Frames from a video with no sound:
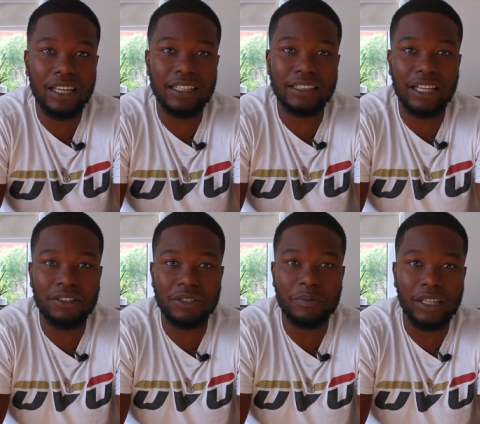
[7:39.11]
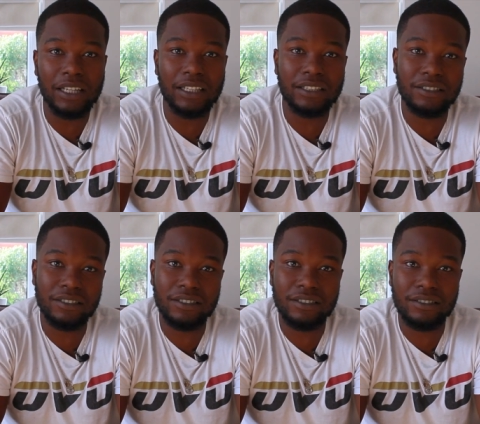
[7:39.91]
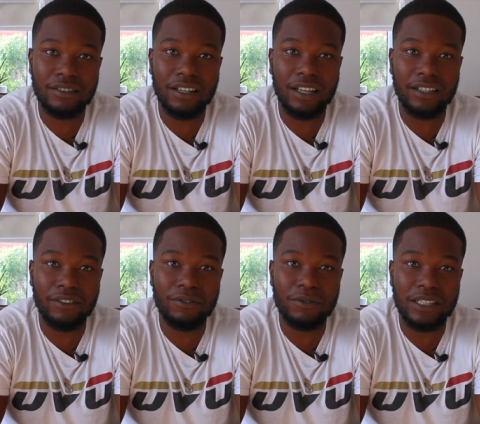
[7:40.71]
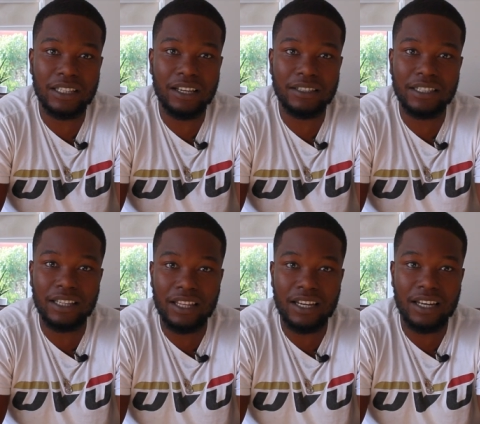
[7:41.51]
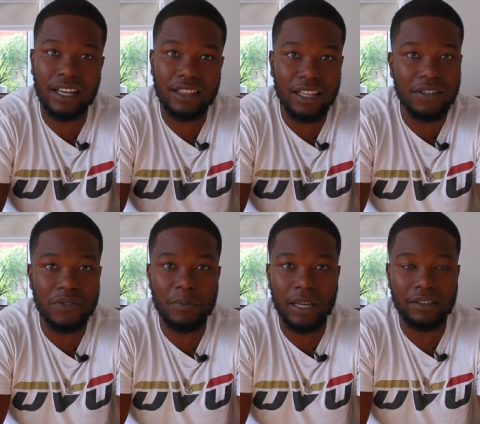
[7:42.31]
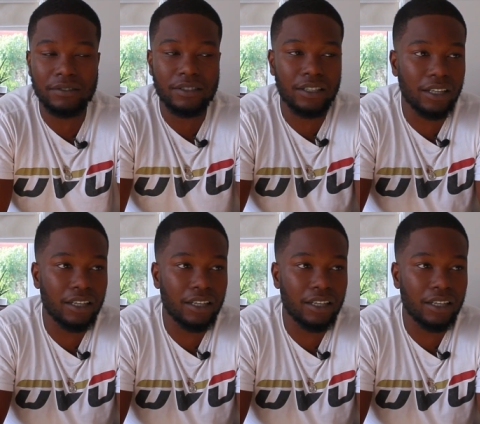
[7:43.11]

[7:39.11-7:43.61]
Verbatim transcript: it's now just bringing it just under 40,000 at 39,000 pounds.